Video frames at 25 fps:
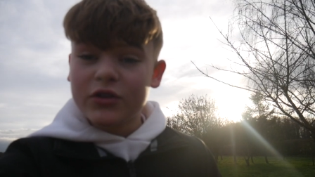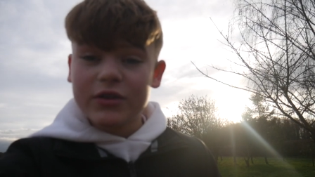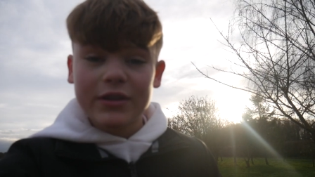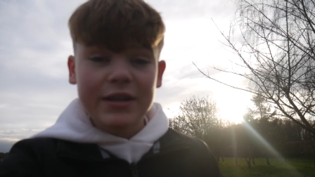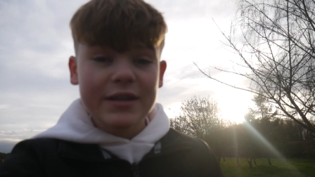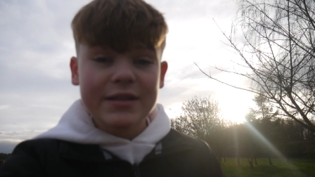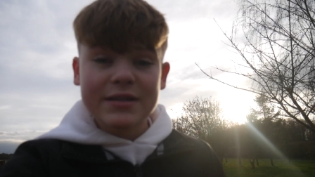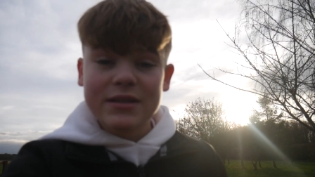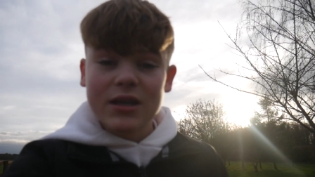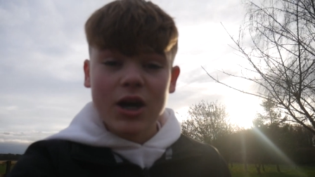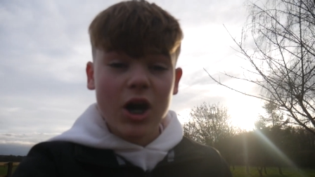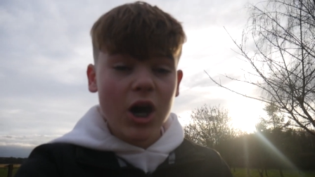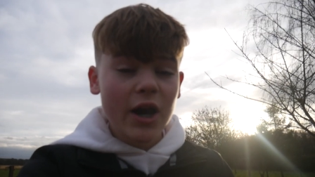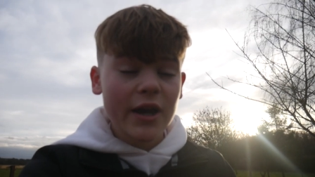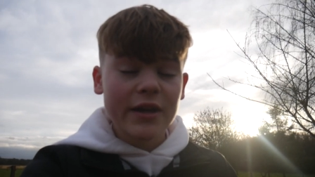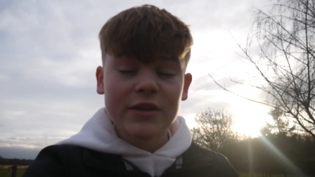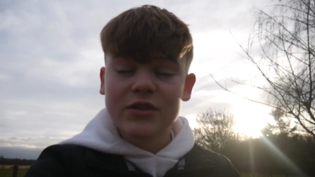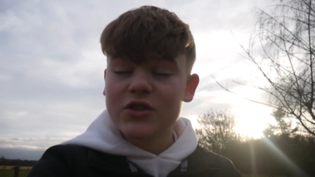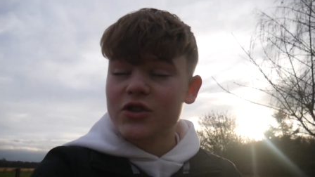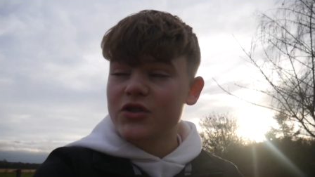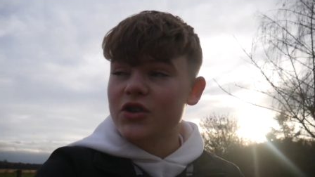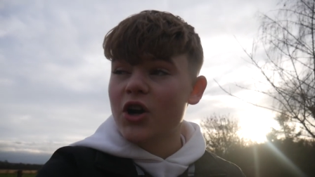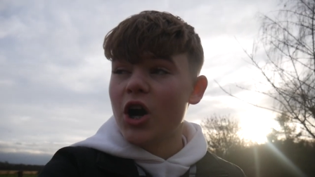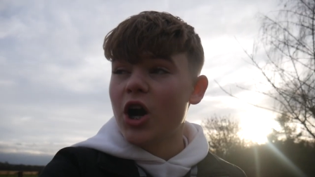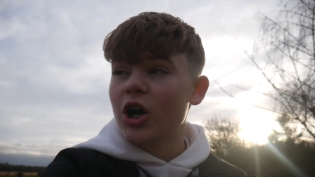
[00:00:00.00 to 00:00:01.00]
these tyres
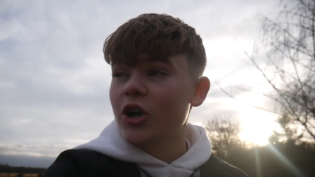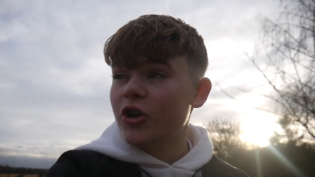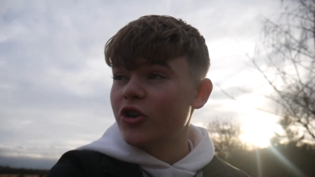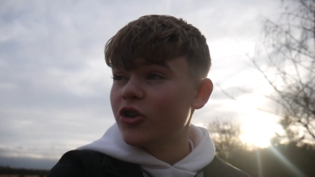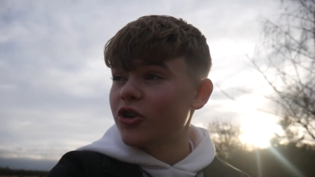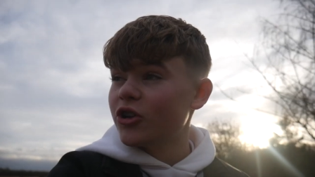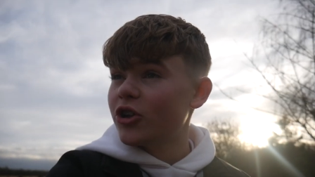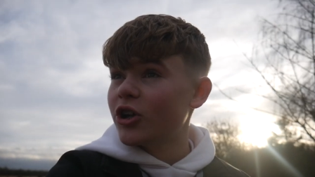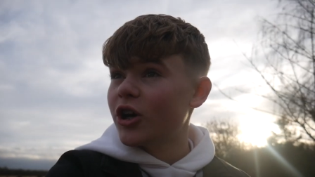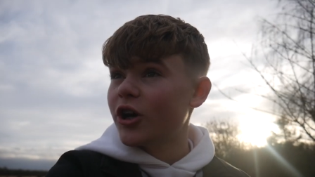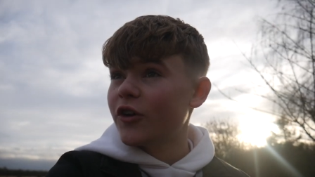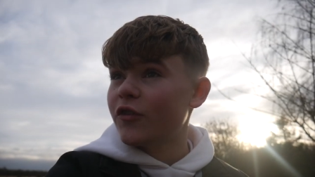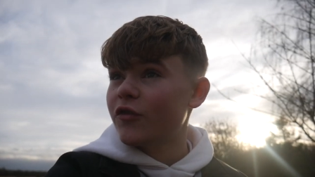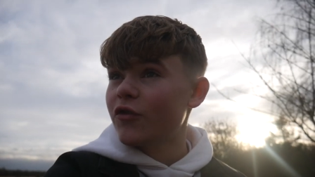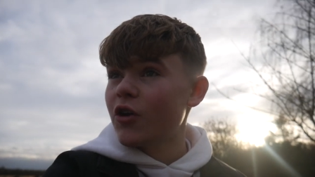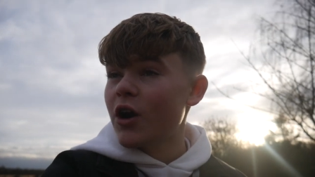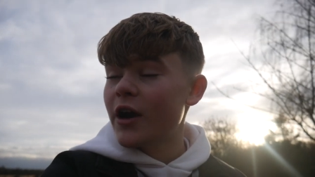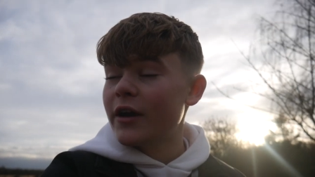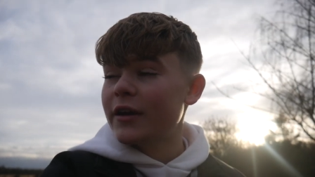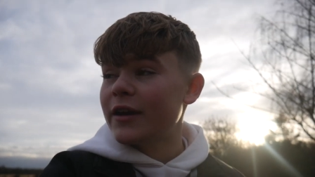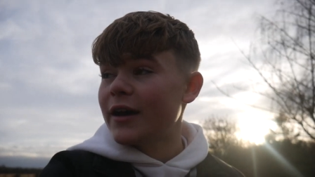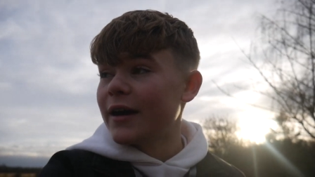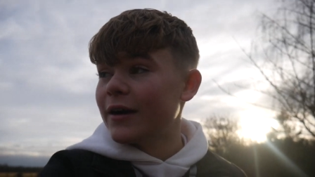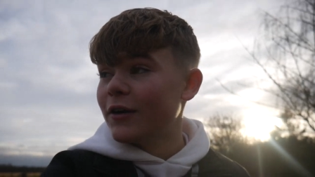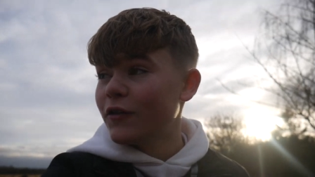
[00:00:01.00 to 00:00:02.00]
just aren't good enough
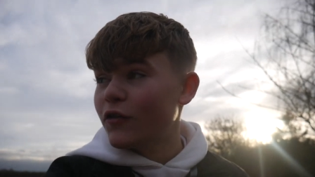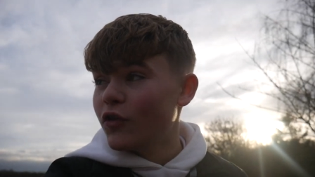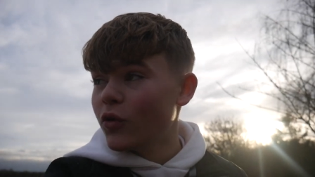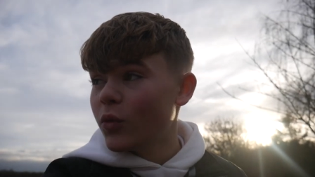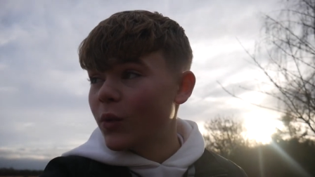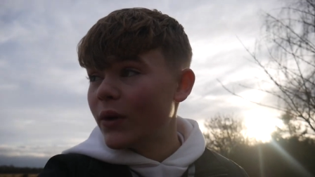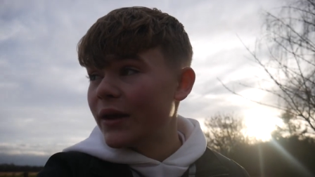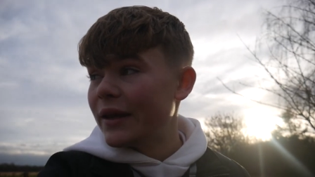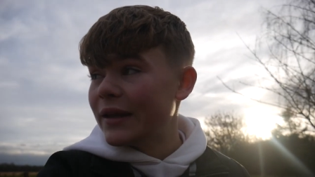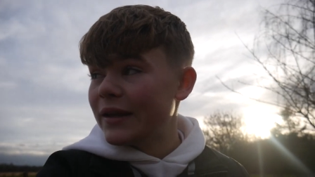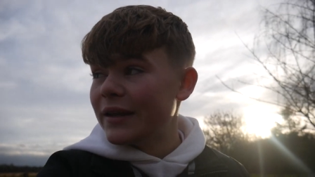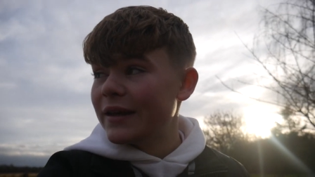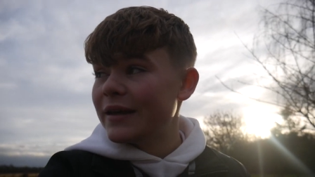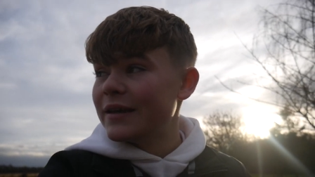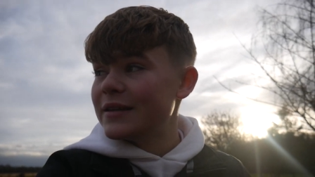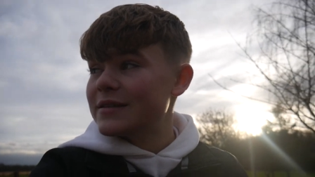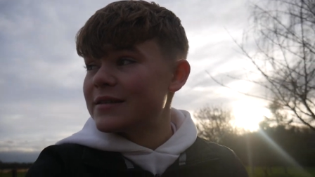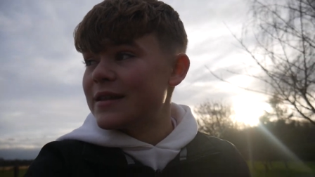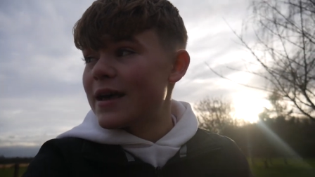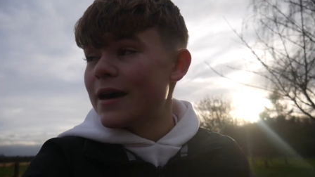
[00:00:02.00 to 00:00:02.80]
right now for wheelies.